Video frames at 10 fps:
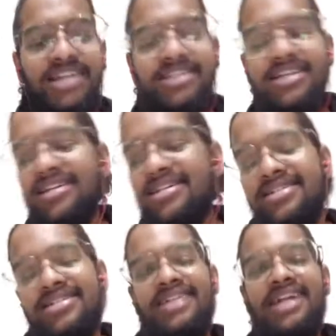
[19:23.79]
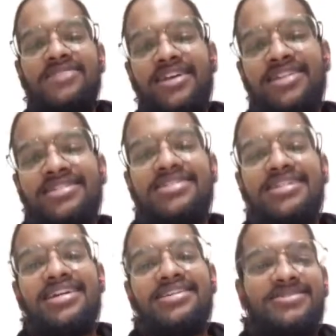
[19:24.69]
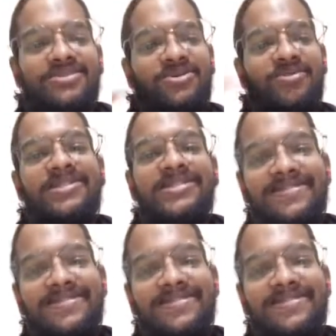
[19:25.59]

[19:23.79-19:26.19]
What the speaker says: like that satisfaction is like so much.